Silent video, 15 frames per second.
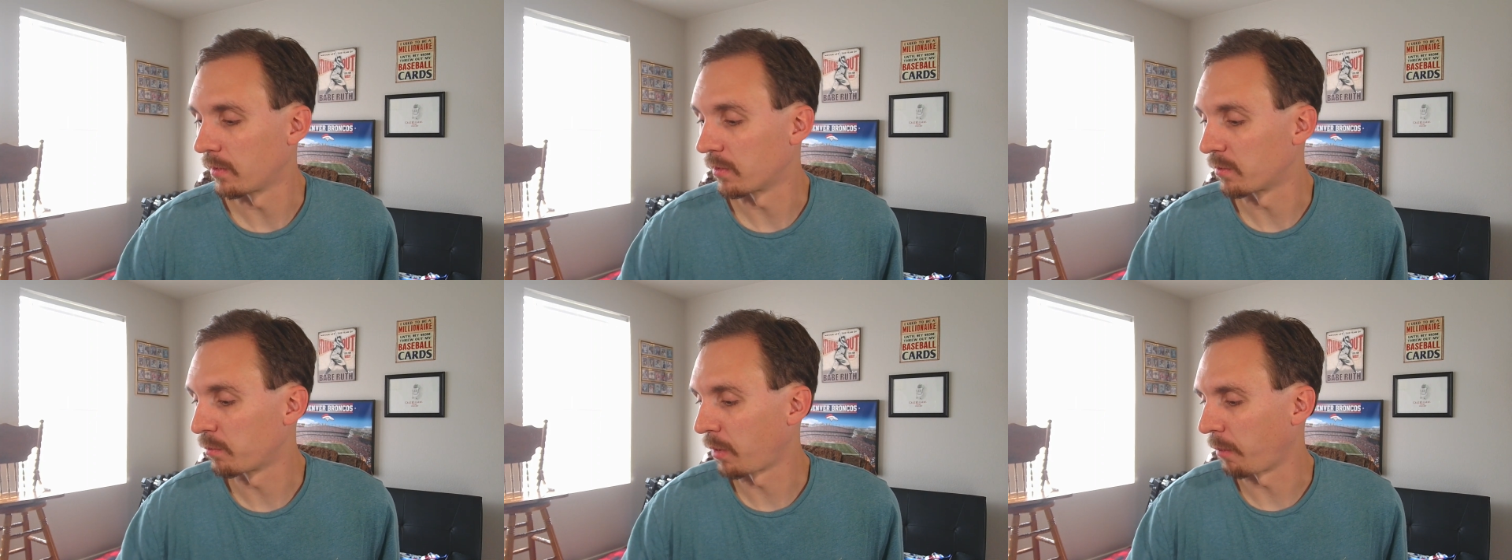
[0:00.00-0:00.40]

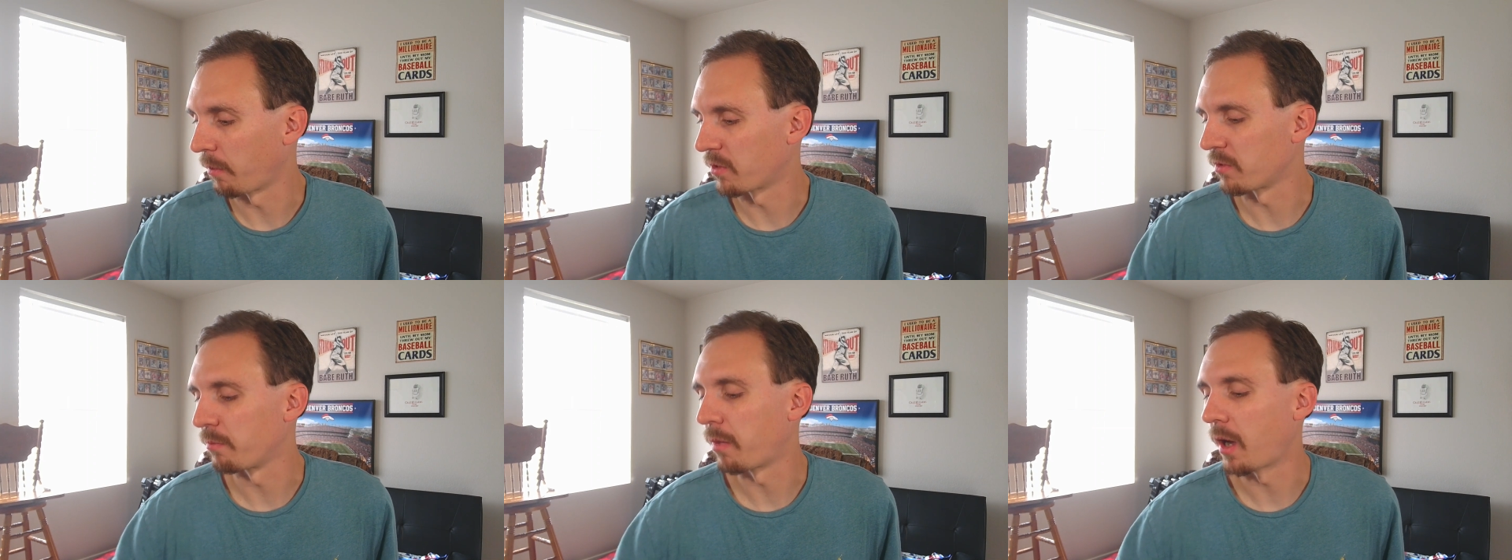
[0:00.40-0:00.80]
it's pretty
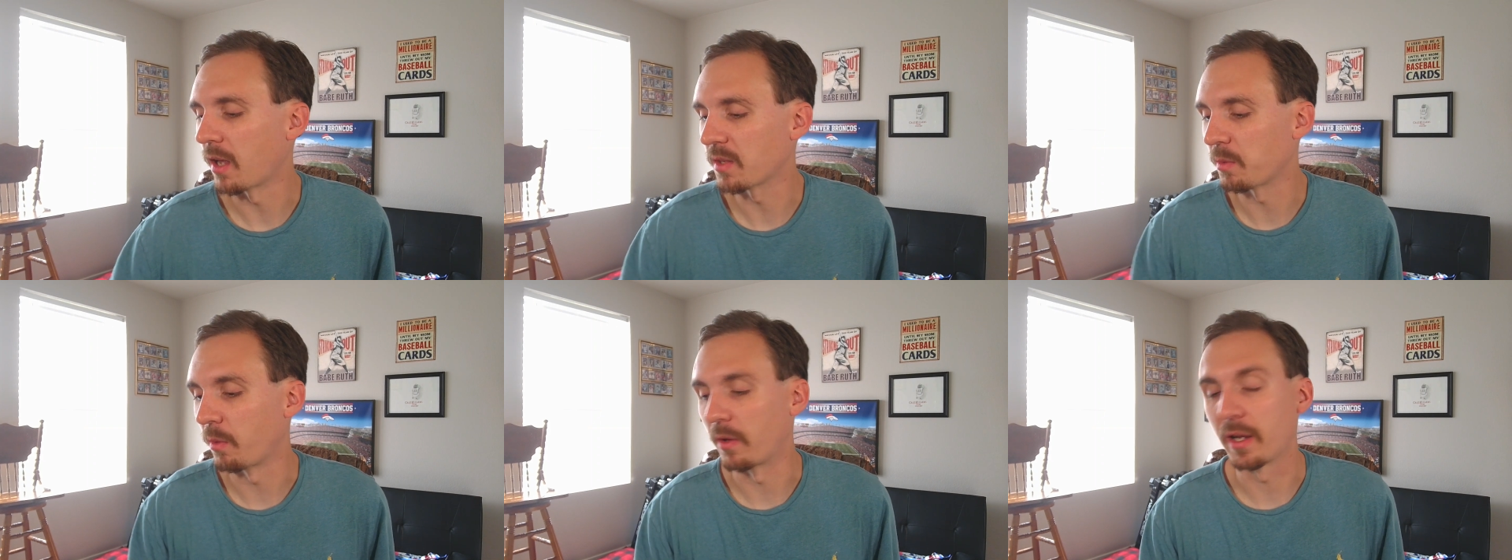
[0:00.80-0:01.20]
much
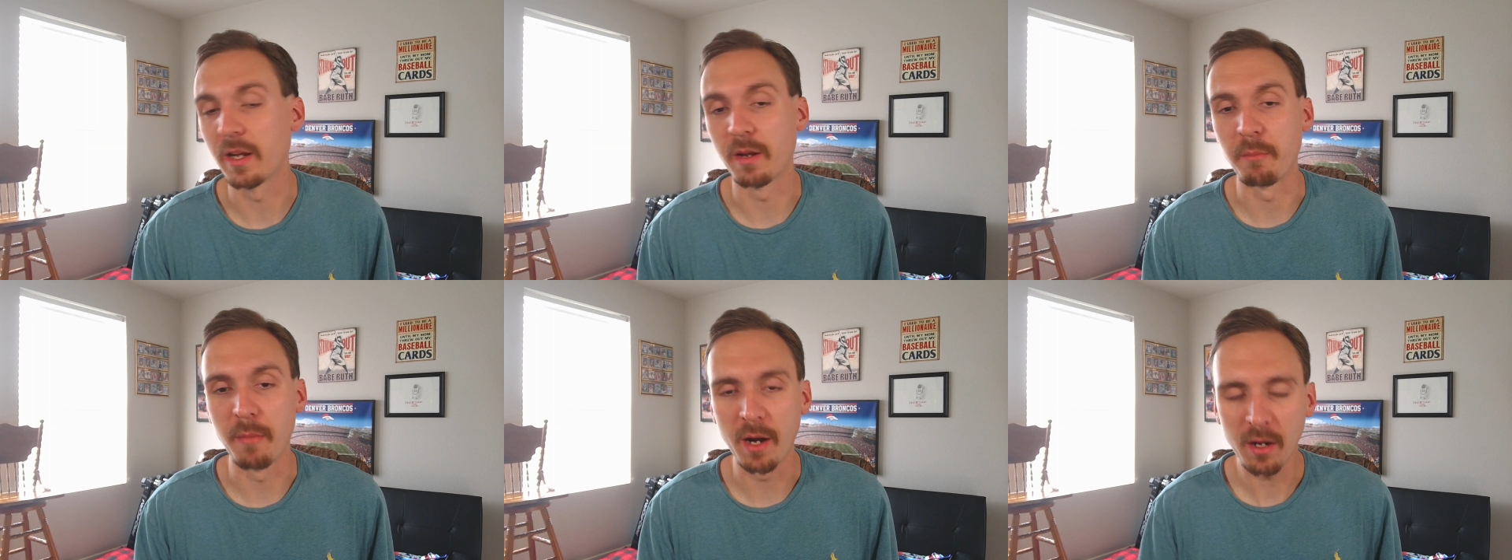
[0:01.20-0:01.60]
impossible to
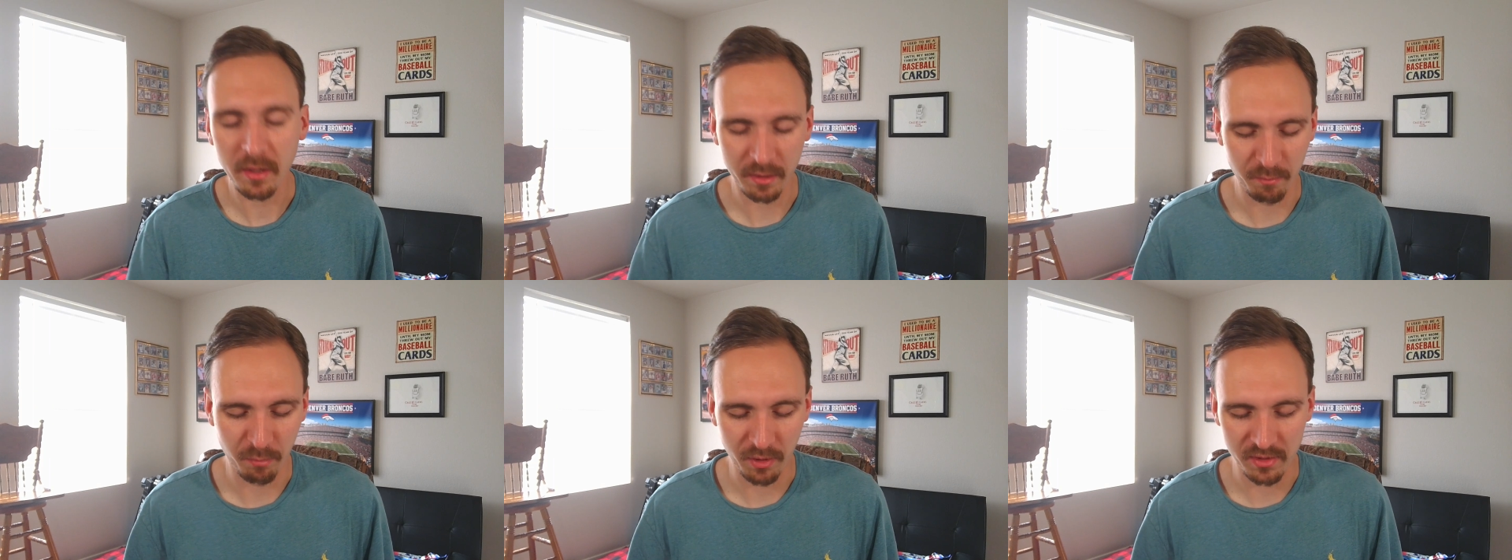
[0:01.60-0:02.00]
get
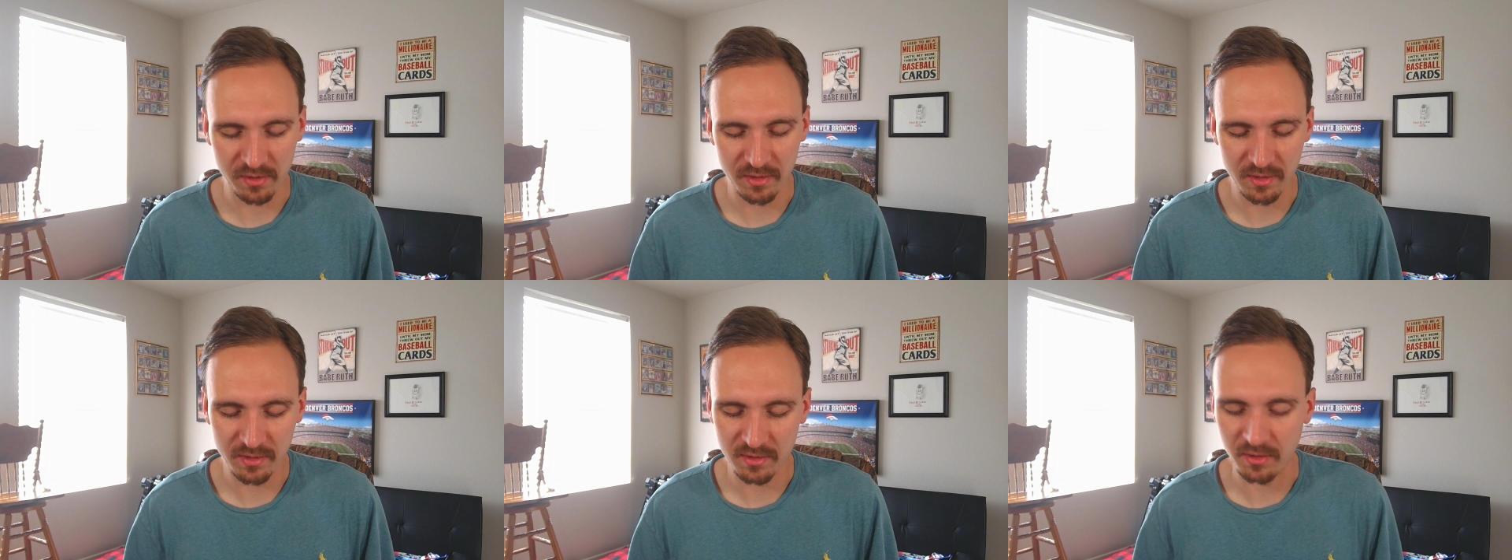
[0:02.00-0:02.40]
American
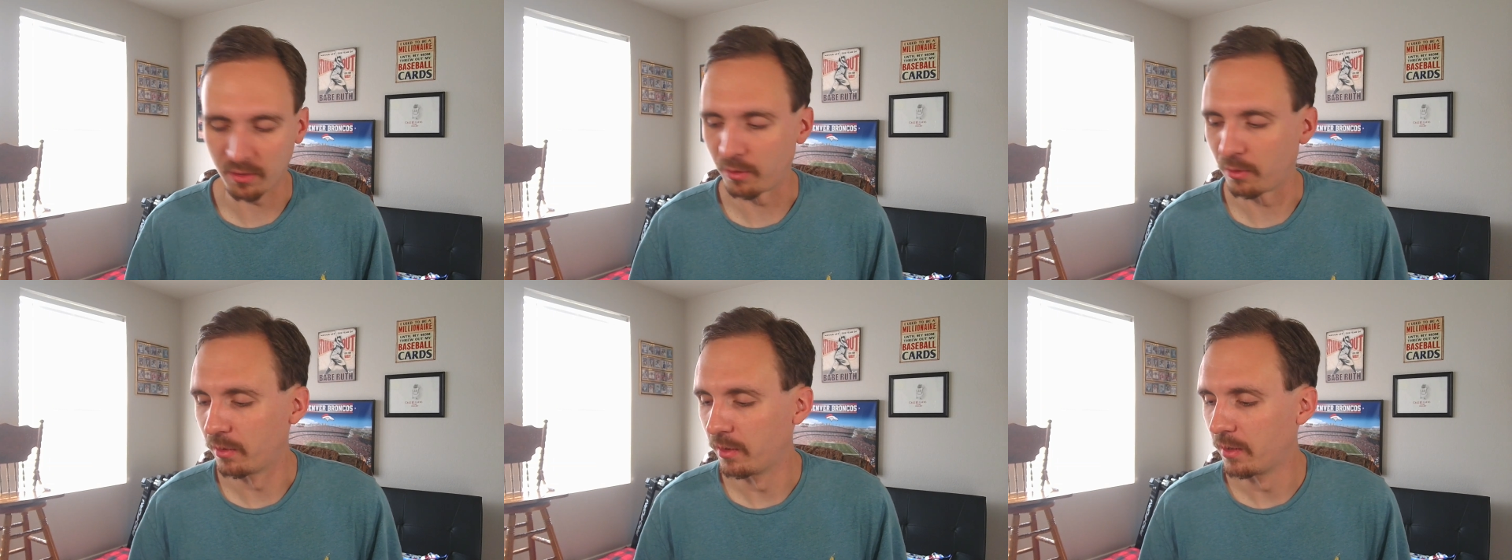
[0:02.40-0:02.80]
presidents,
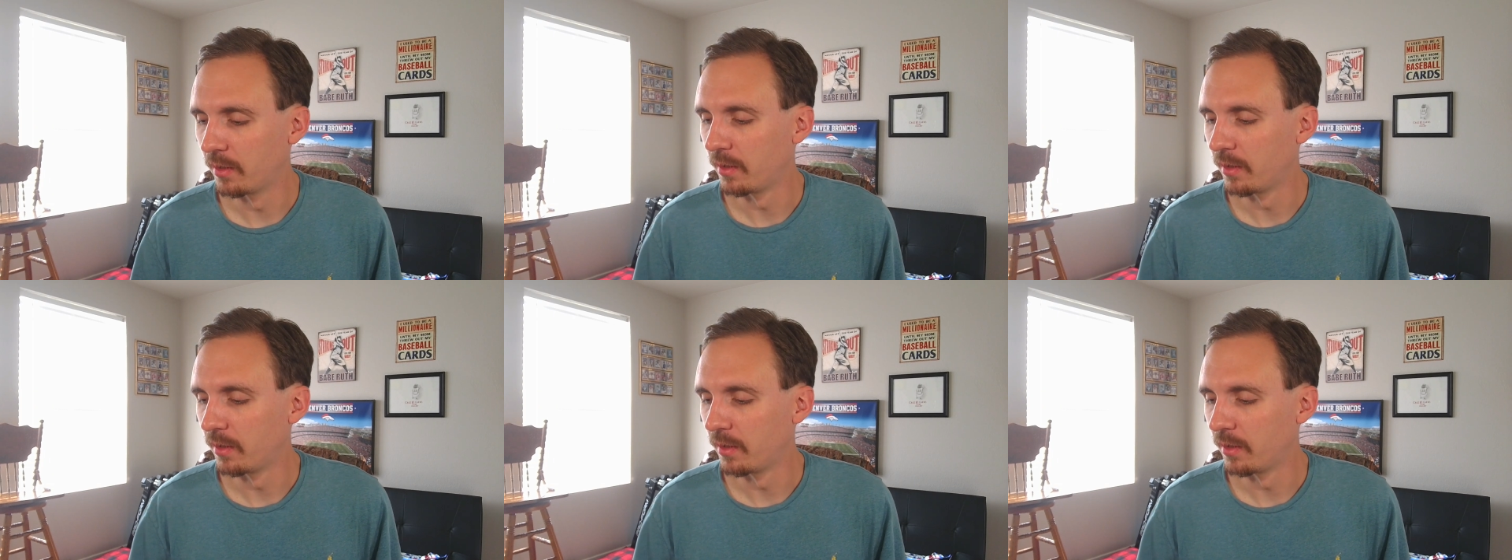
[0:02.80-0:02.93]
so